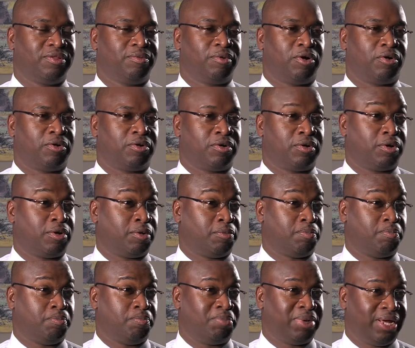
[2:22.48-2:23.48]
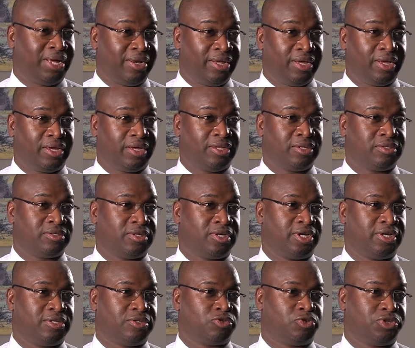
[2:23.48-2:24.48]
our planning
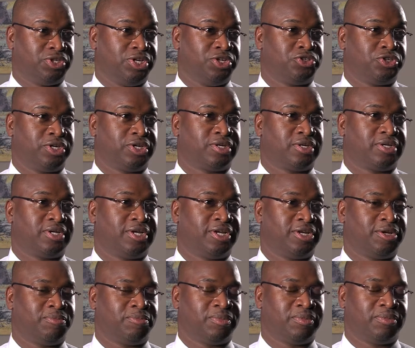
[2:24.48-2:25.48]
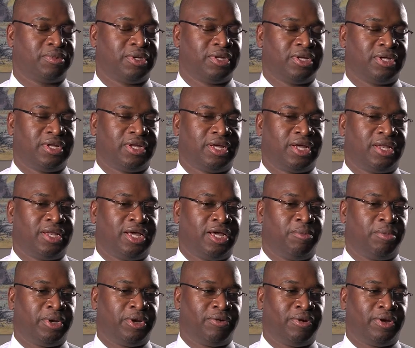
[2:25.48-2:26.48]
and strategic
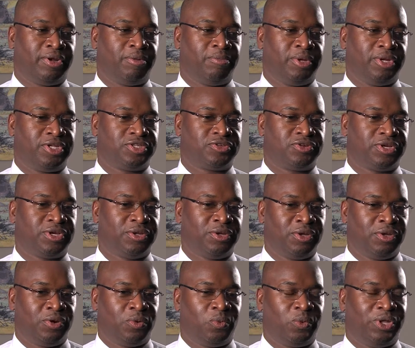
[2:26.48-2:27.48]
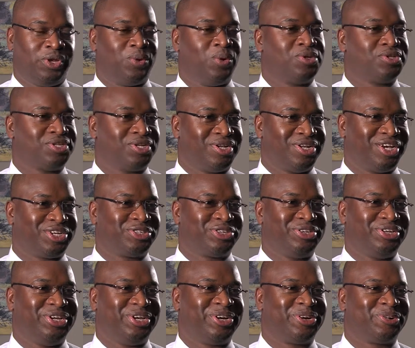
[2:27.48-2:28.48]
alignment around the ministry. We know it's an
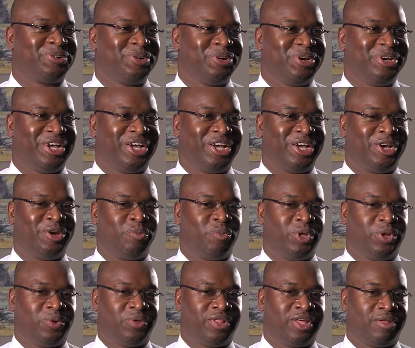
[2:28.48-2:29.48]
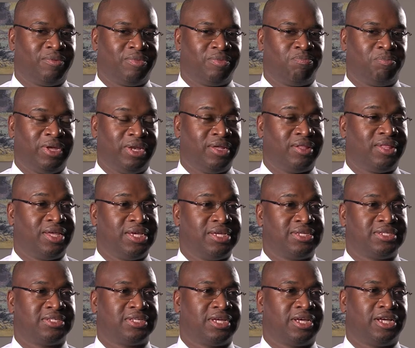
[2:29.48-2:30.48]
election year. We know that many
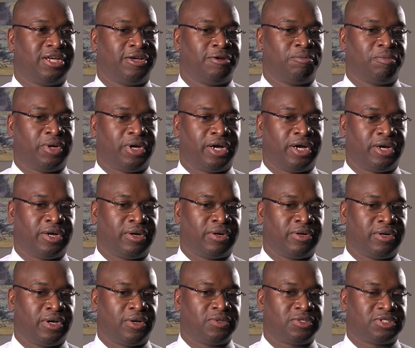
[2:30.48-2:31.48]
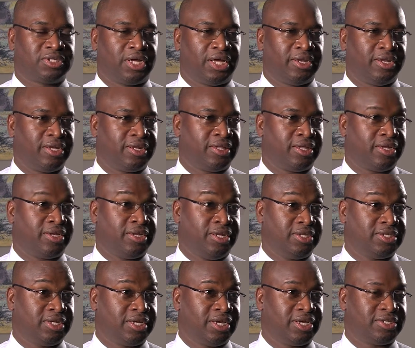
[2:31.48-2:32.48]
things are outstanding that
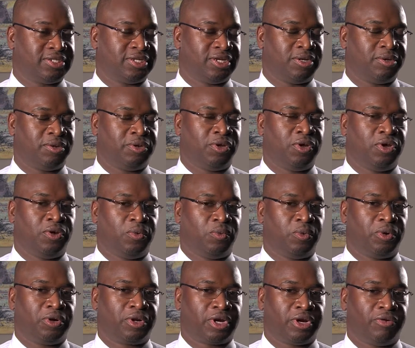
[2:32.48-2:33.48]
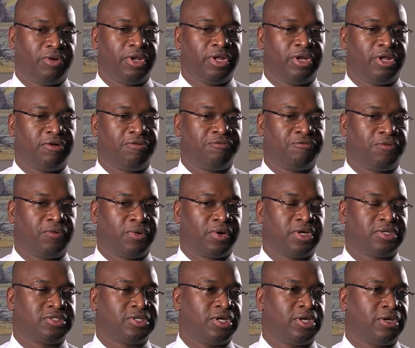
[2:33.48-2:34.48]
need to get done. We're currently now
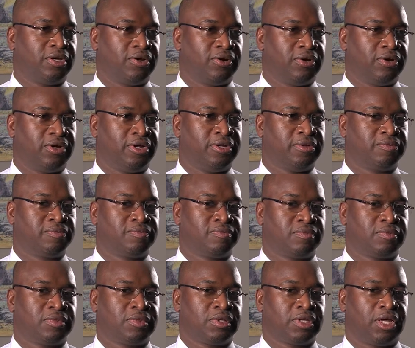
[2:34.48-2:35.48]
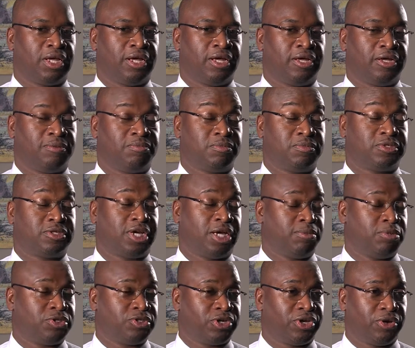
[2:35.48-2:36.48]
focusing on
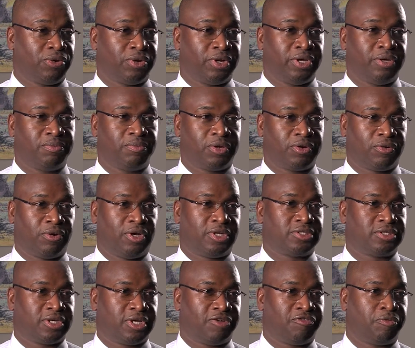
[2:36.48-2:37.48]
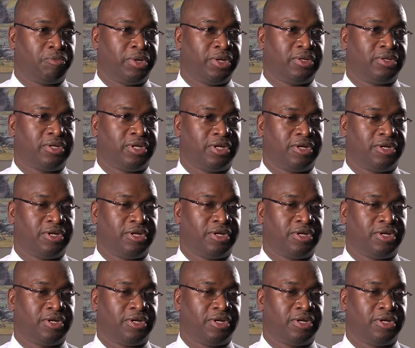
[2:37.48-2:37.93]
cybersecurity across the government,